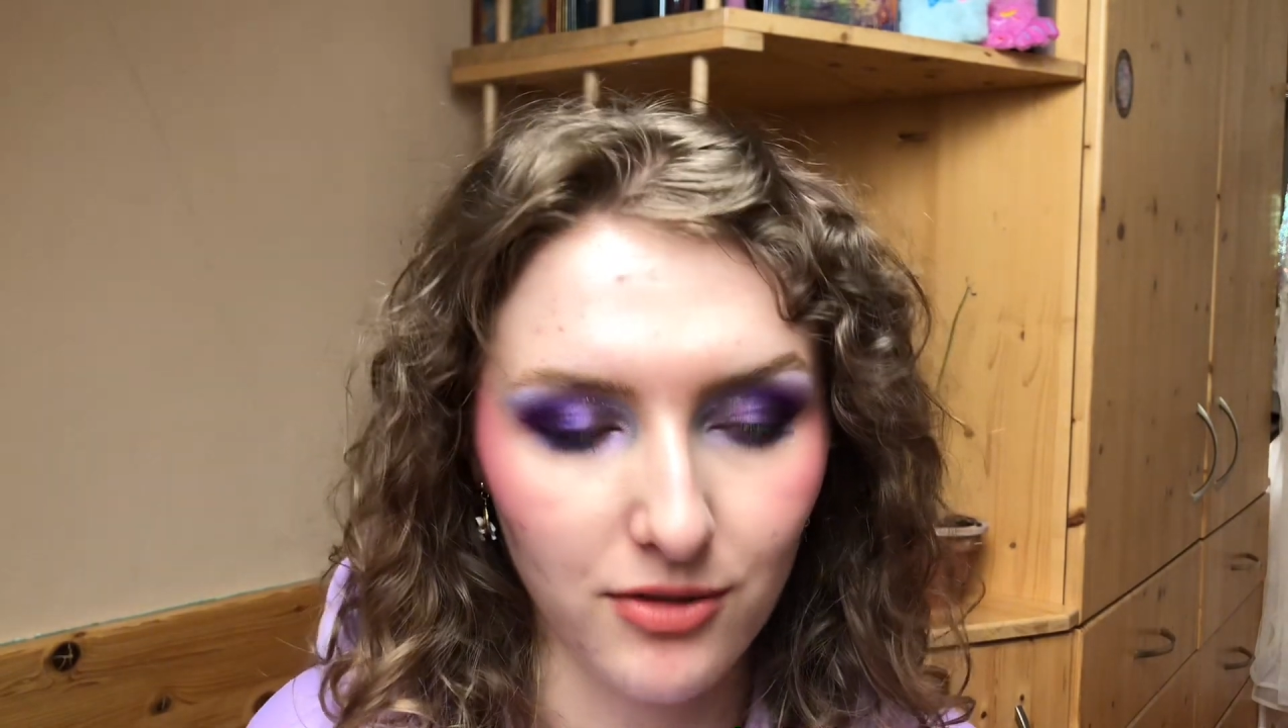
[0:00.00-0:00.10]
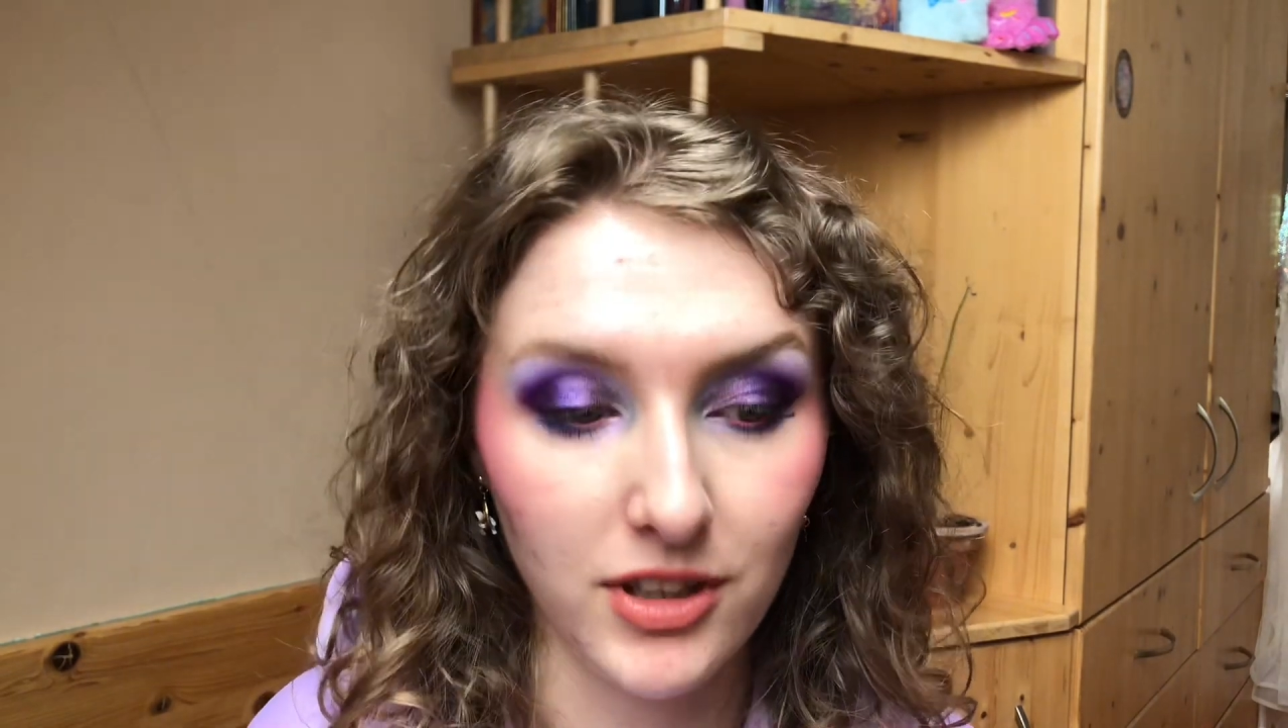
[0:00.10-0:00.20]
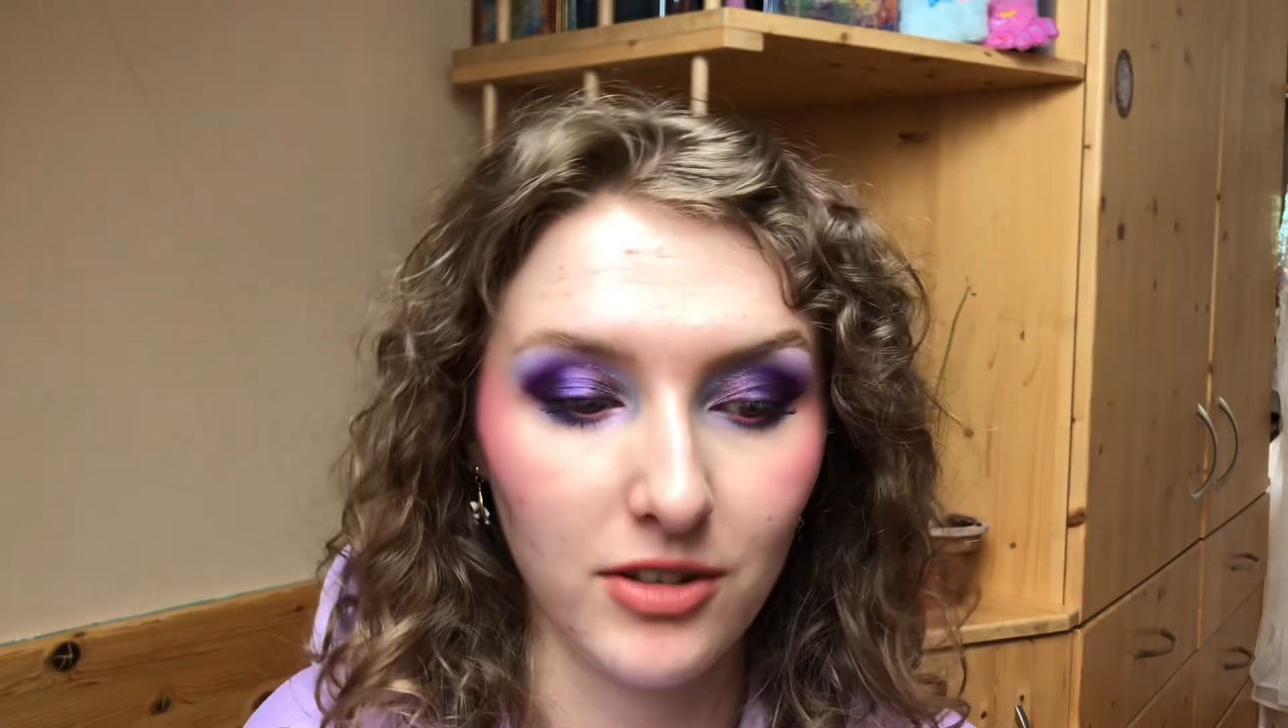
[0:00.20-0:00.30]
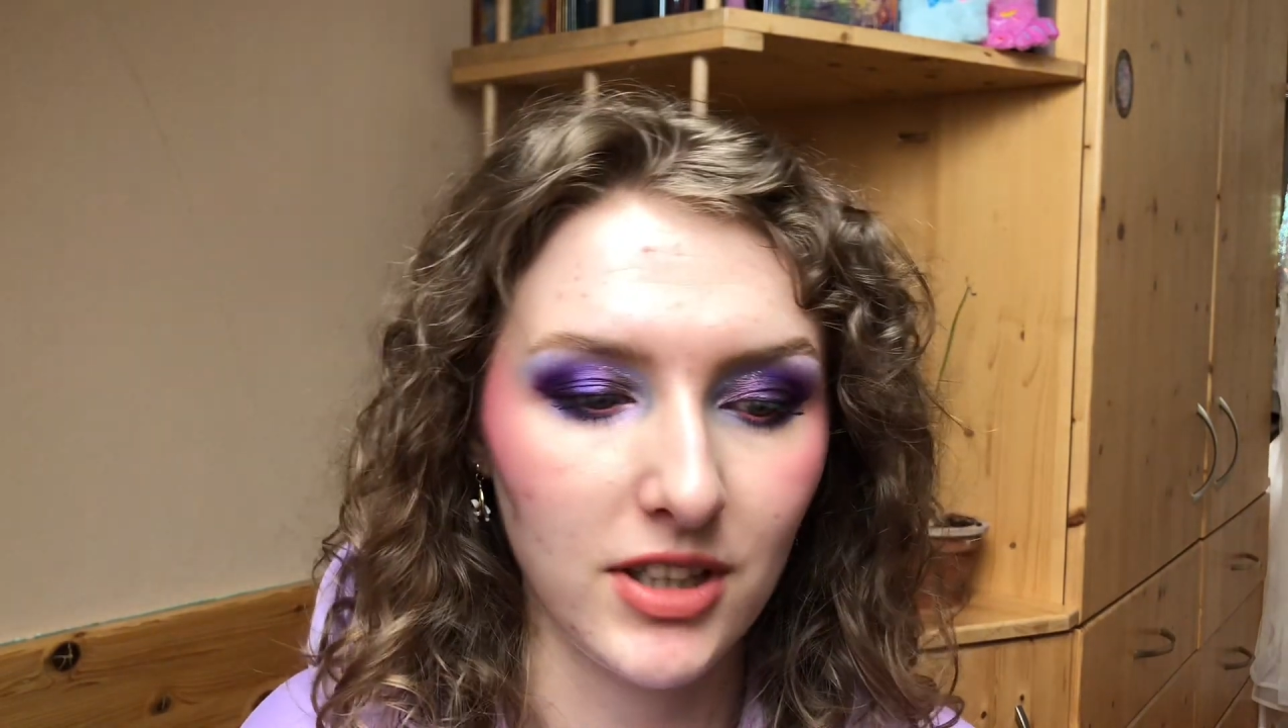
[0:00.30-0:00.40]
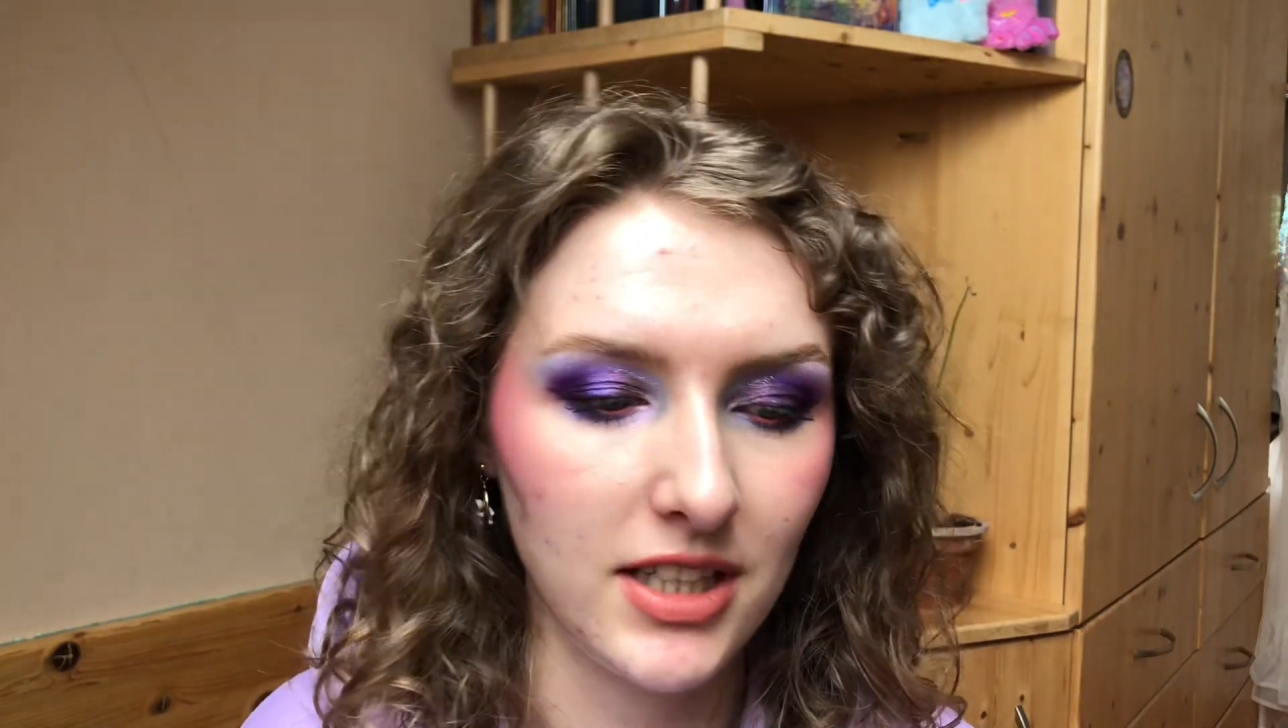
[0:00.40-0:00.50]

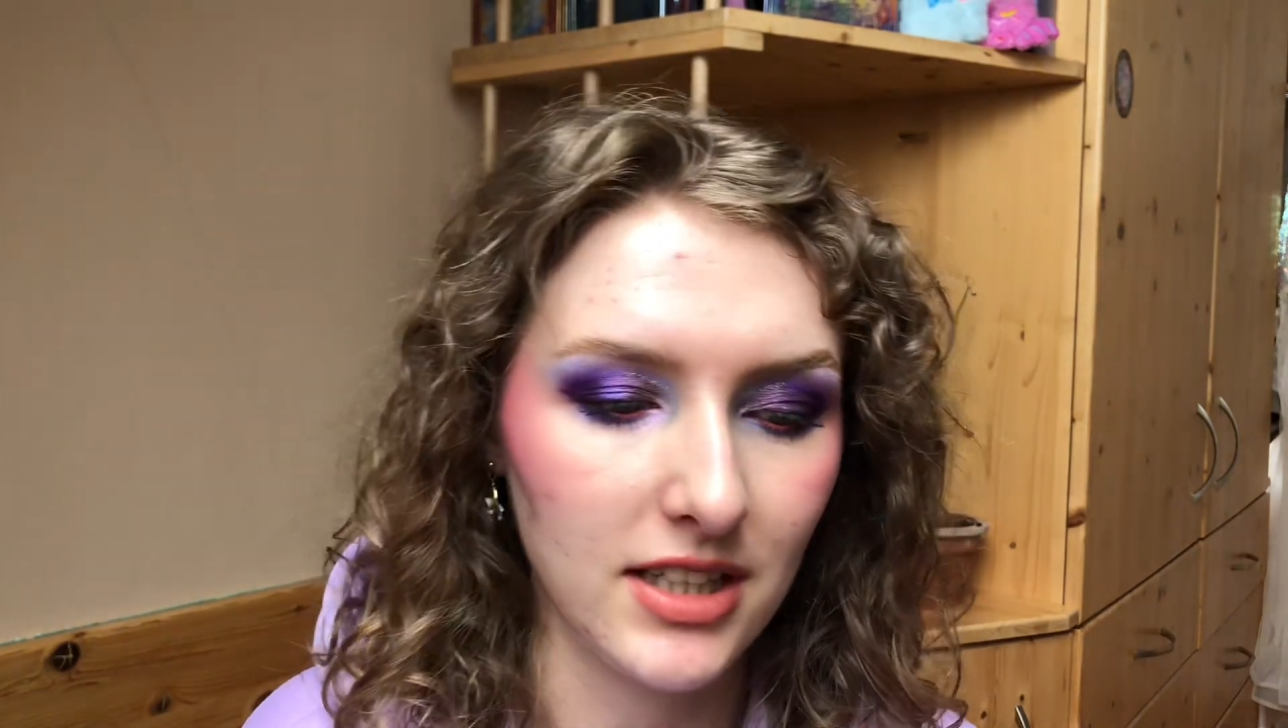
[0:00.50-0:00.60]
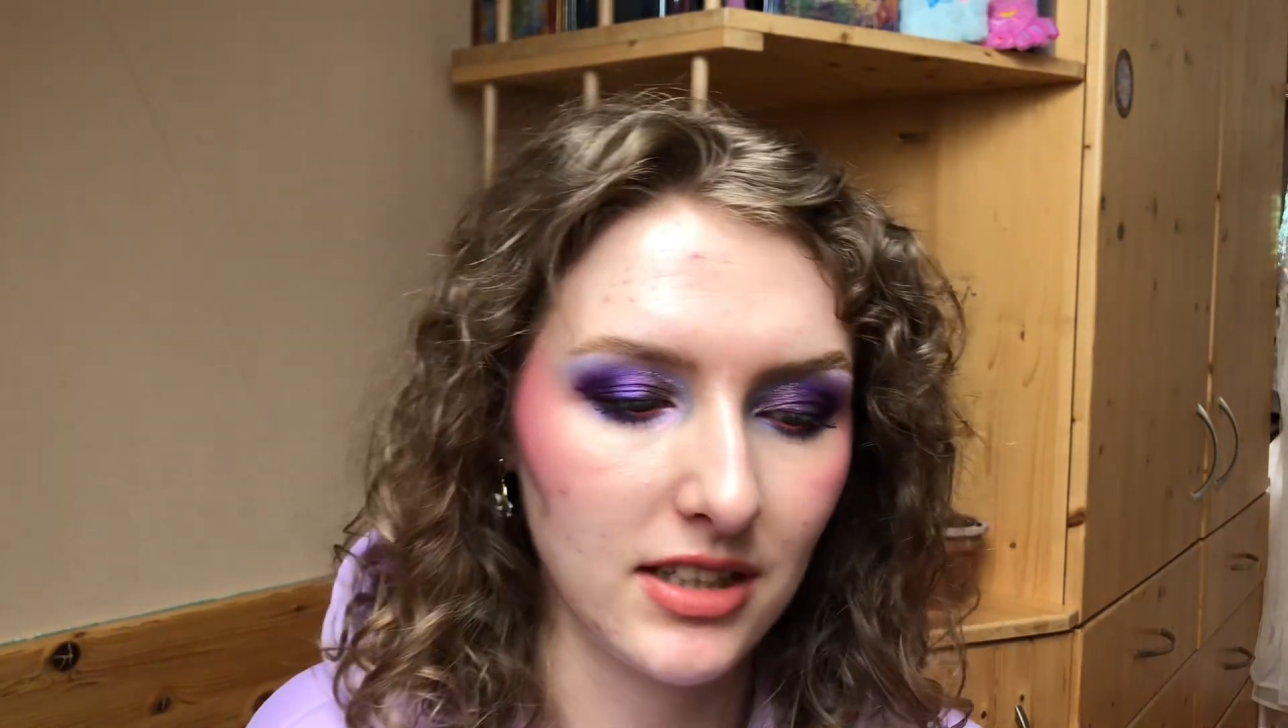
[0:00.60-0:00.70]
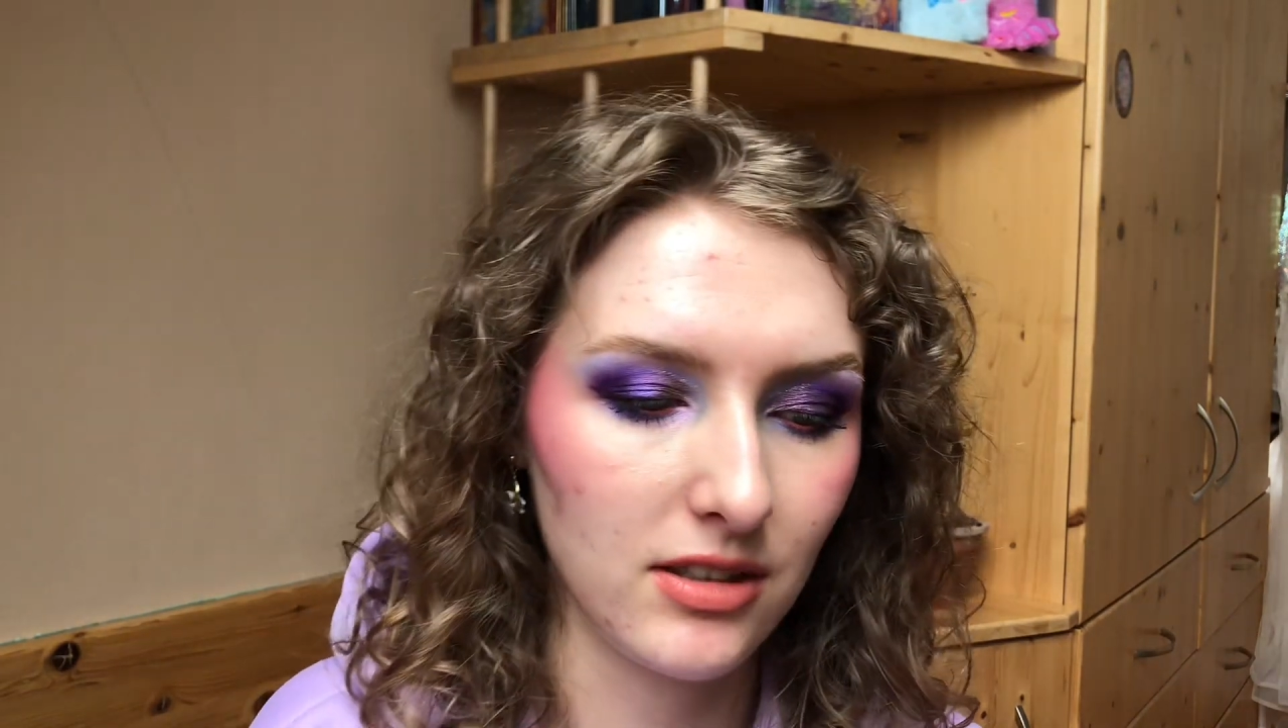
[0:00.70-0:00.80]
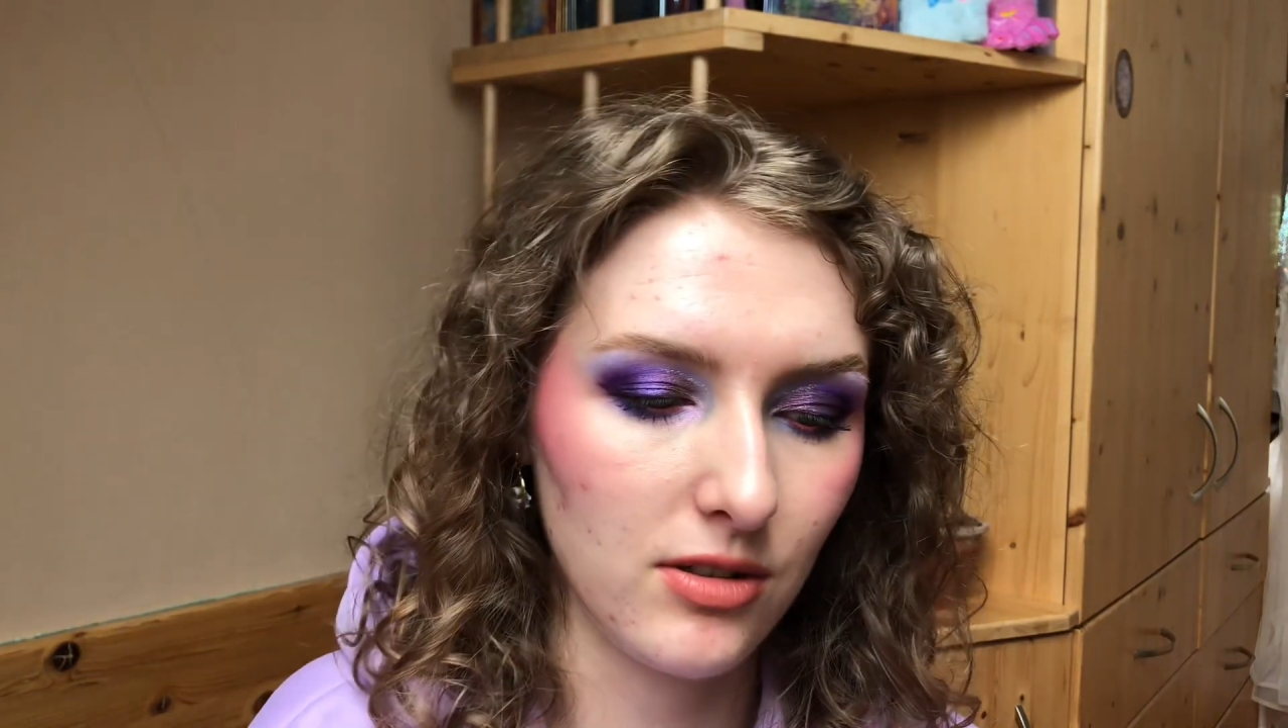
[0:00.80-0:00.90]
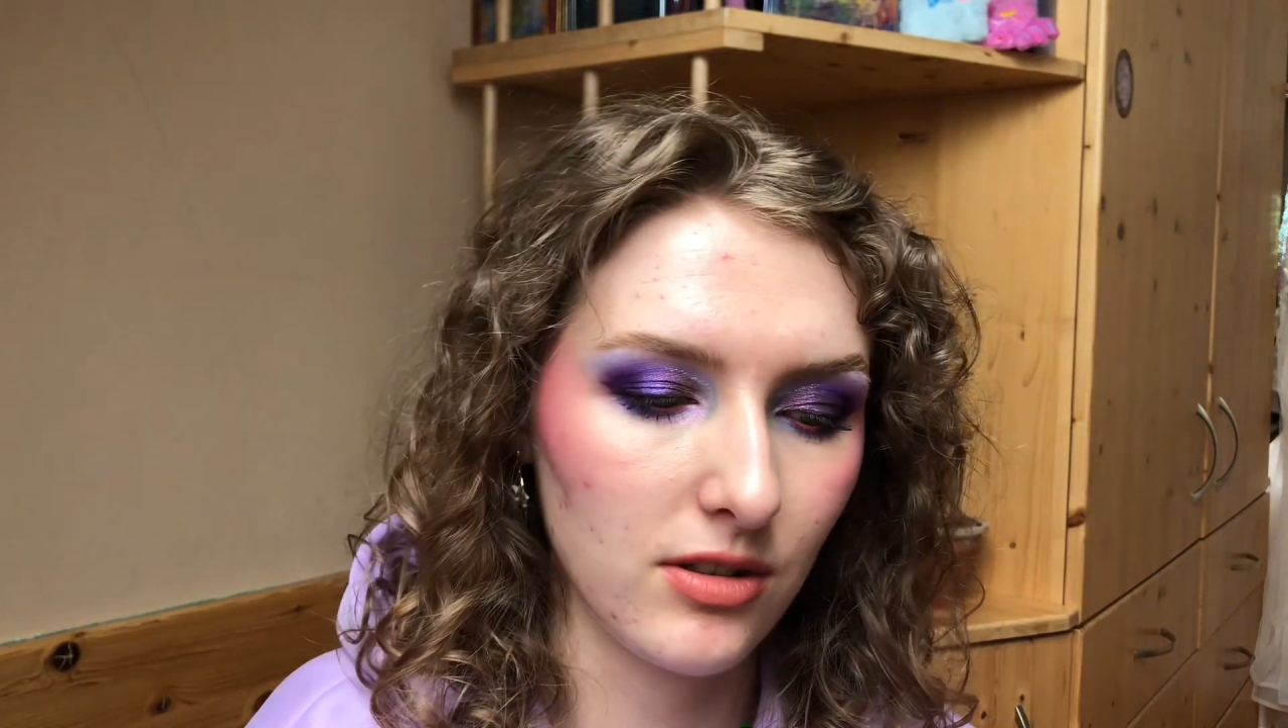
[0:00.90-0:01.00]
ingredient
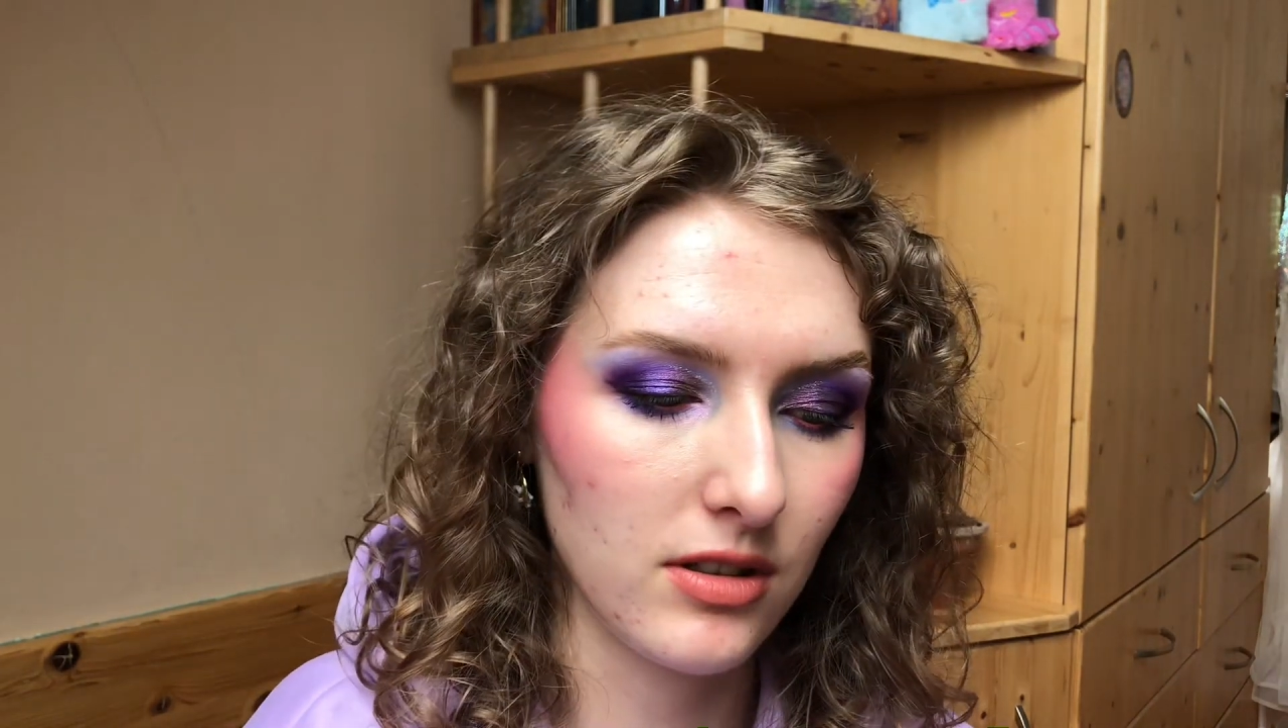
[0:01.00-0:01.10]
that you're